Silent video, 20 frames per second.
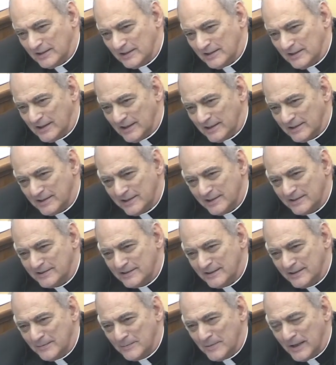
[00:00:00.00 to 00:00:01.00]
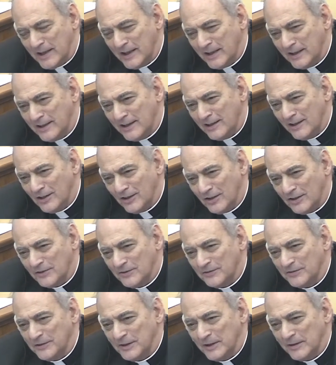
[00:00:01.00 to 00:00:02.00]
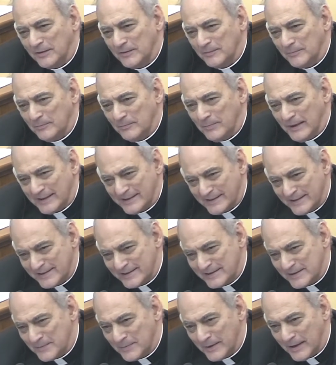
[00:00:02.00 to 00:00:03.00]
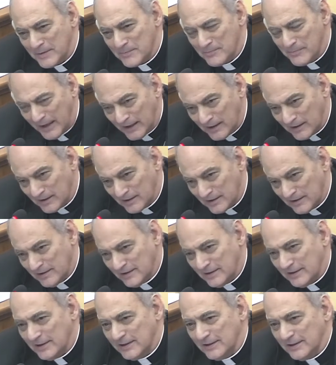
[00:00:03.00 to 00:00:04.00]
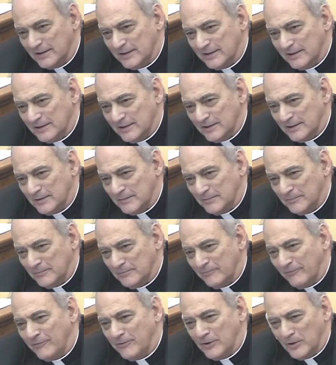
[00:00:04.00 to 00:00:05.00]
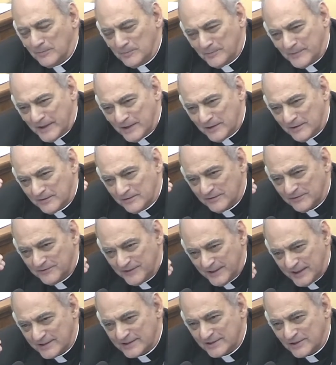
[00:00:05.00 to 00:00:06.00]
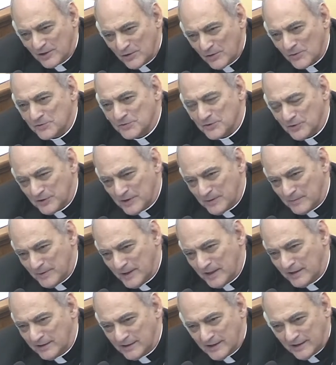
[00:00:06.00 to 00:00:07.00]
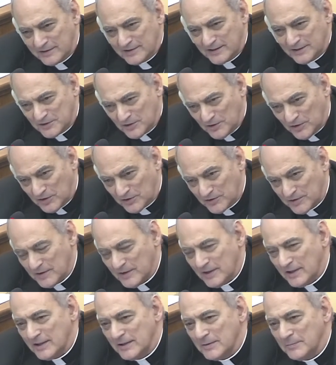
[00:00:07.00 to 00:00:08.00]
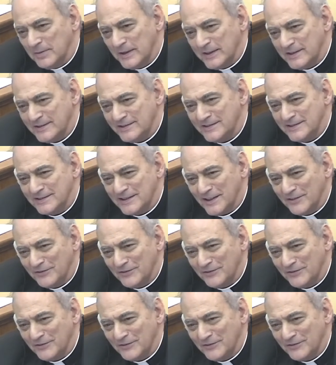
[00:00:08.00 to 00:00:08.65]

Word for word: that is the beginning of the participate being from the first cause of the being that is God. But this is a